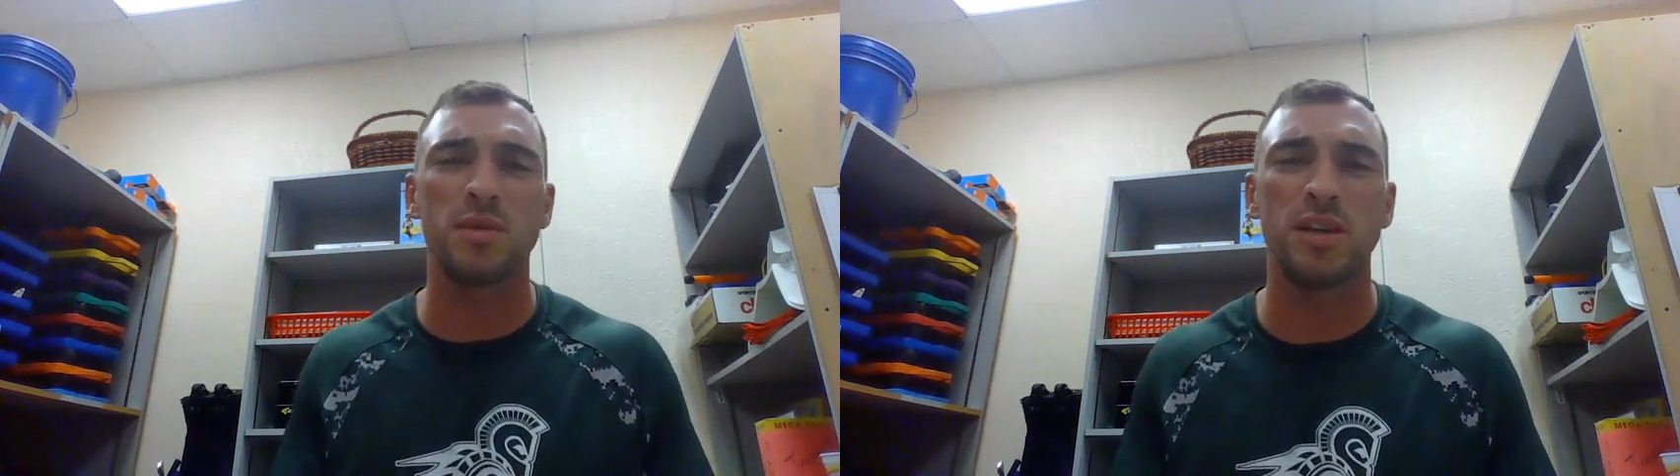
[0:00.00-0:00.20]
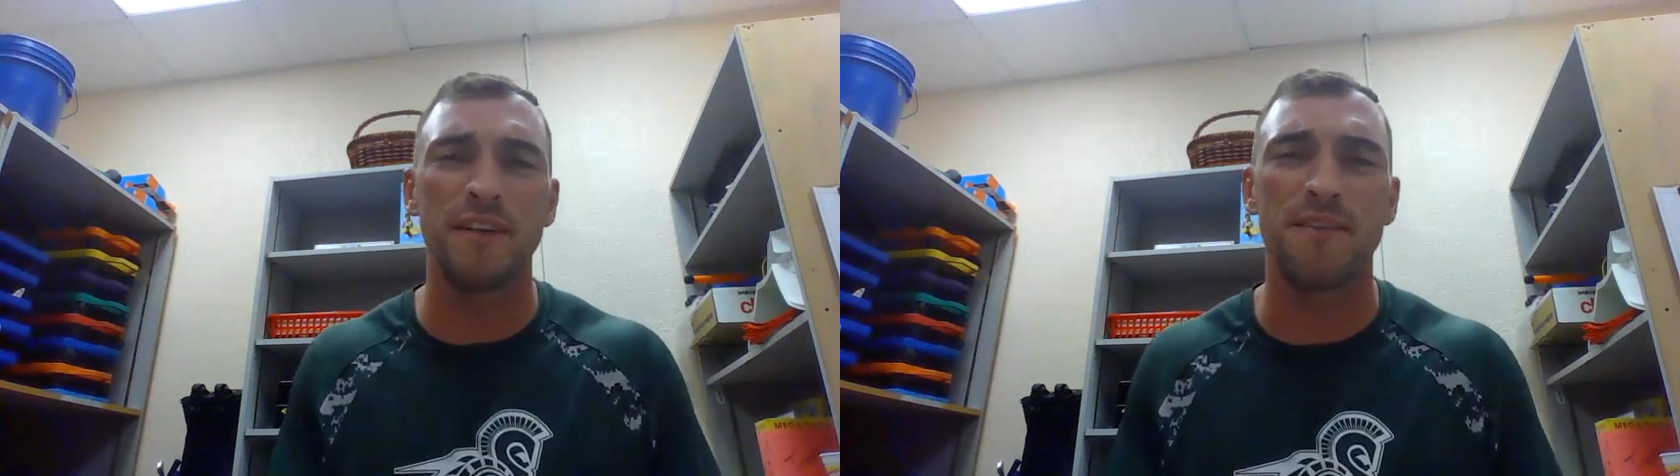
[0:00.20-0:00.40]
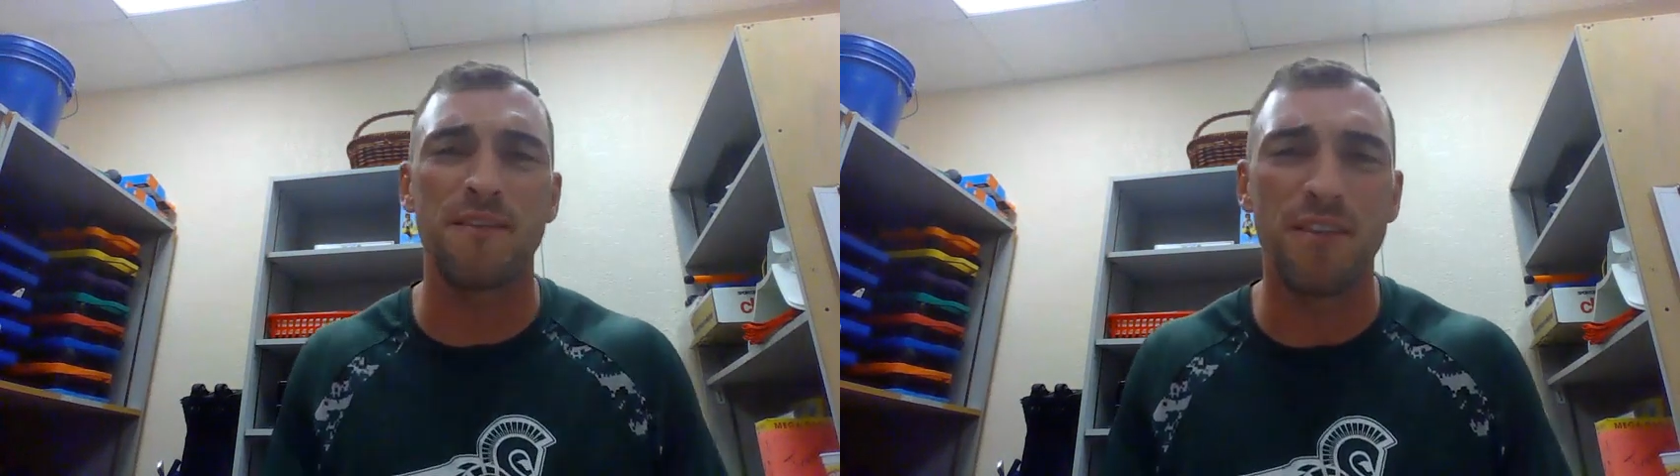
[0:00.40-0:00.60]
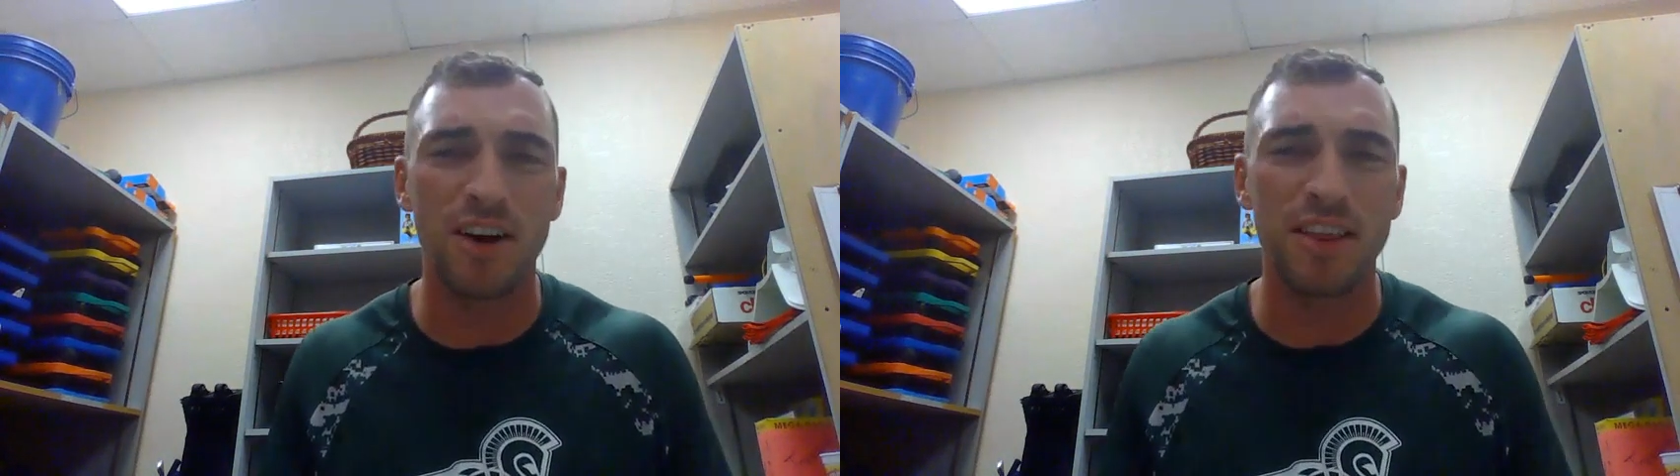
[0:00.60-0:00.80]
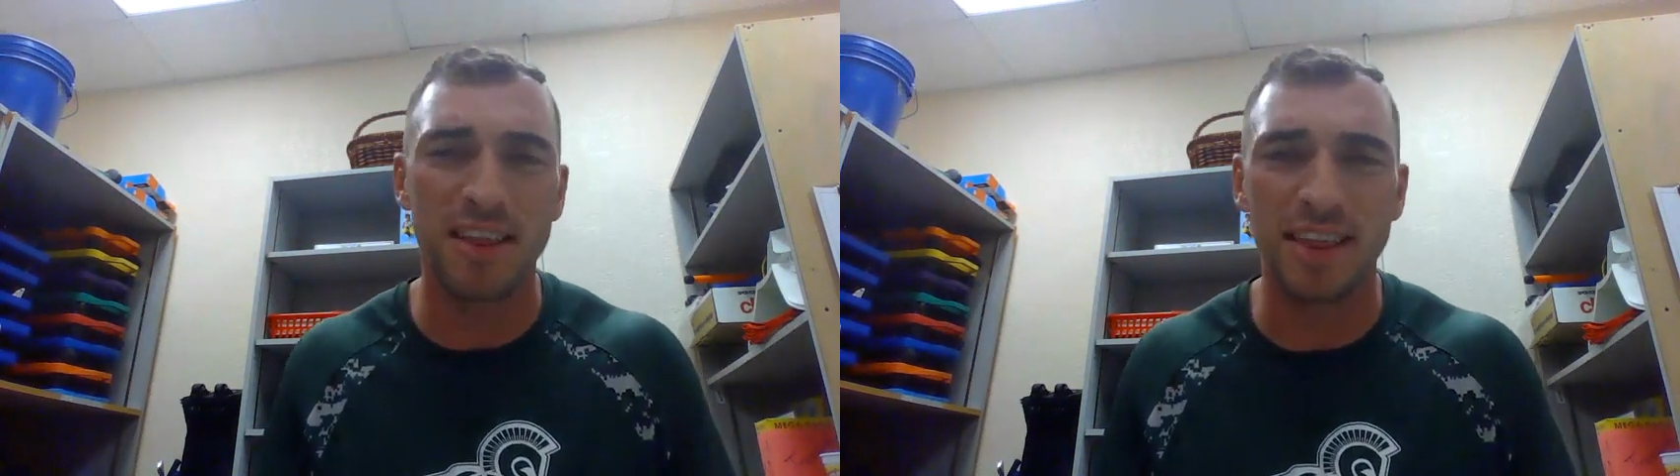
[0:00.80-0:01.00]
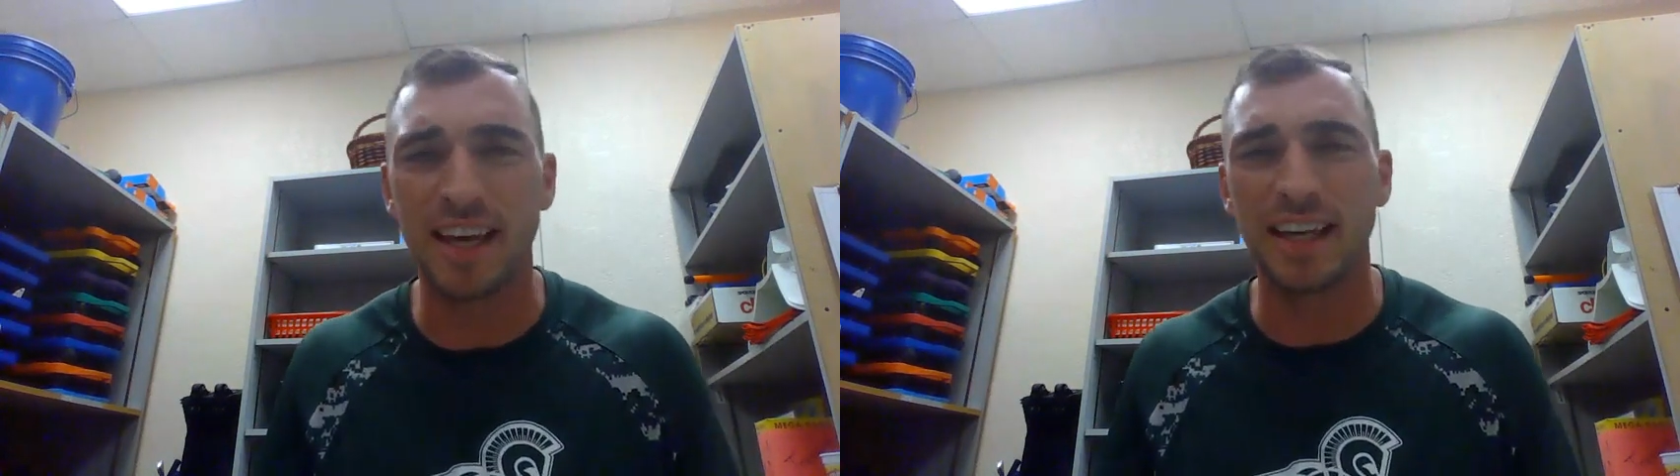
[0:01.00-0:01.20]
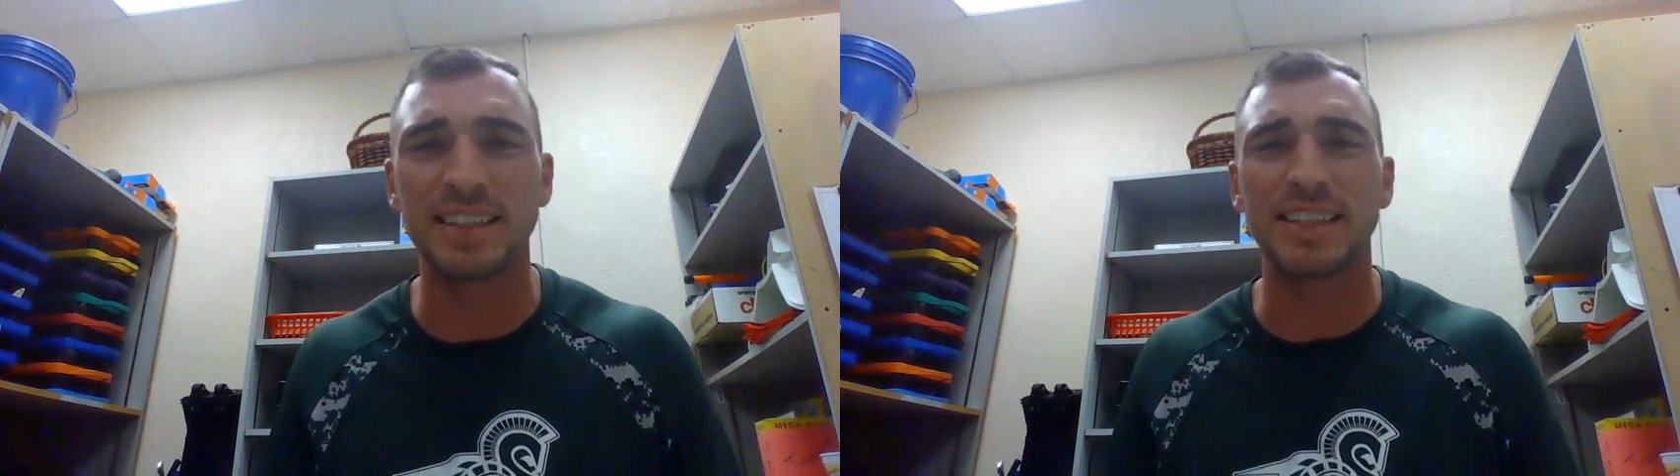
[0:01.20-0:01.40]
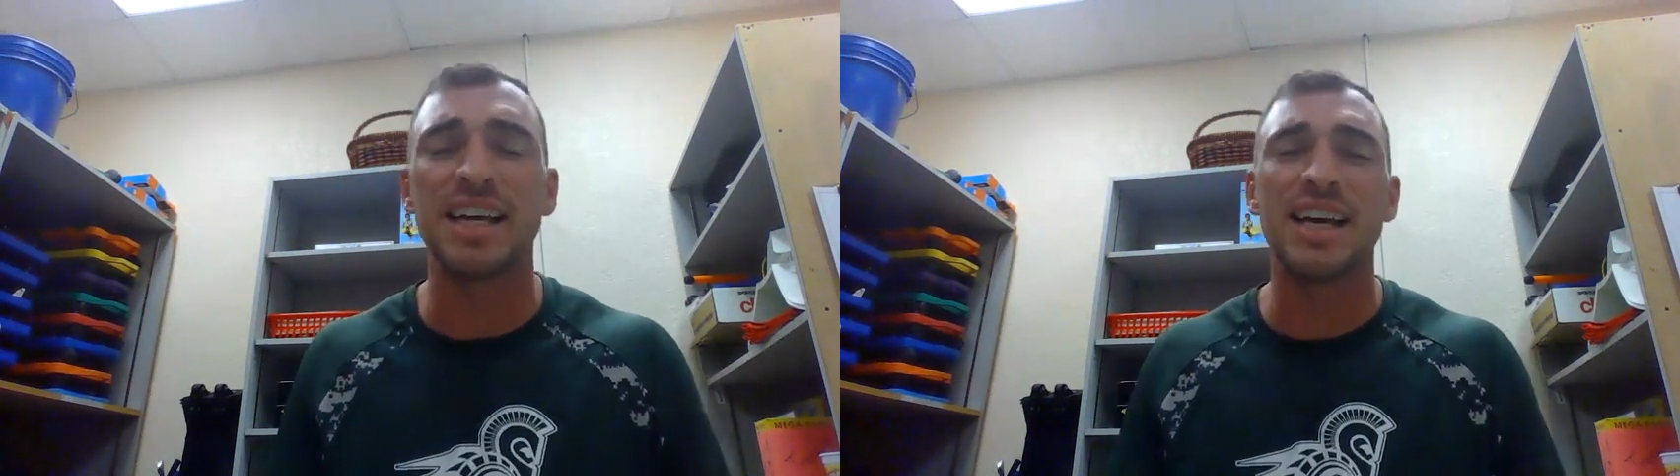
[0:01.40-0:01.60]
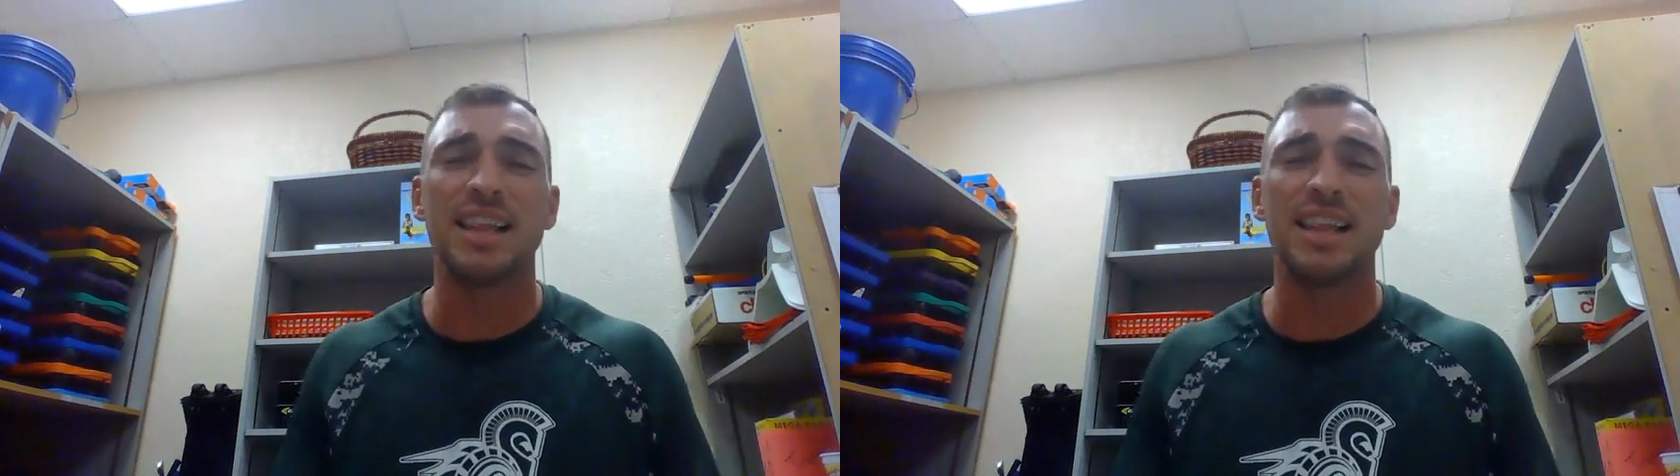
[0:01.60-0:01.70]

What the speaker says: really fun things